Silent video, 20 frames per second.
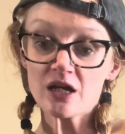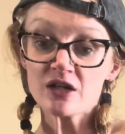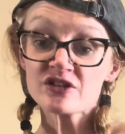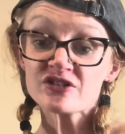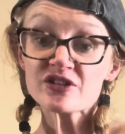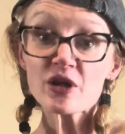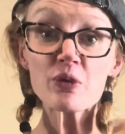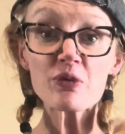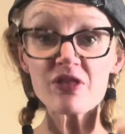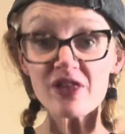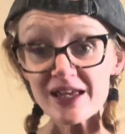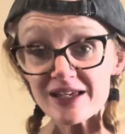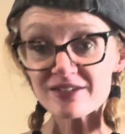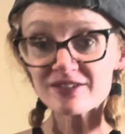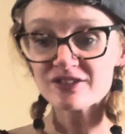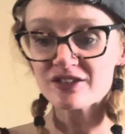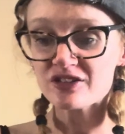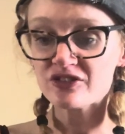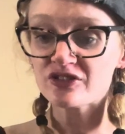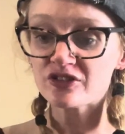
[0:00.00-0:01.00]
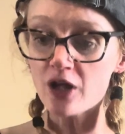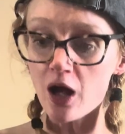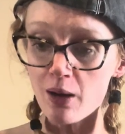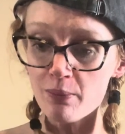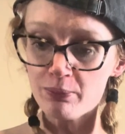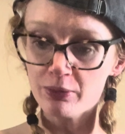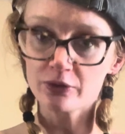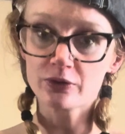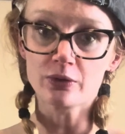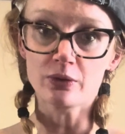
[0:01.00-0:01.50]
this is
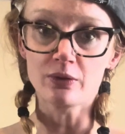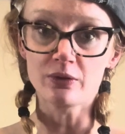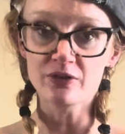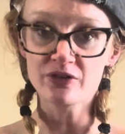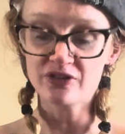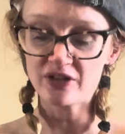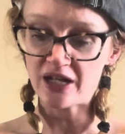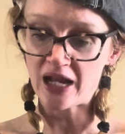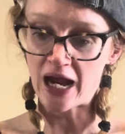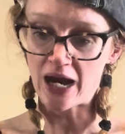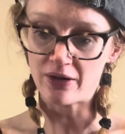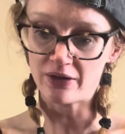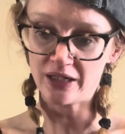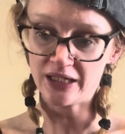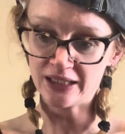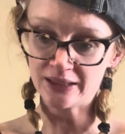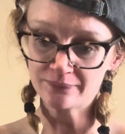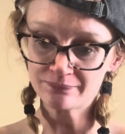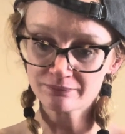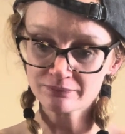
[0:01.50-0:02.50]
Dumbledore, said Harry.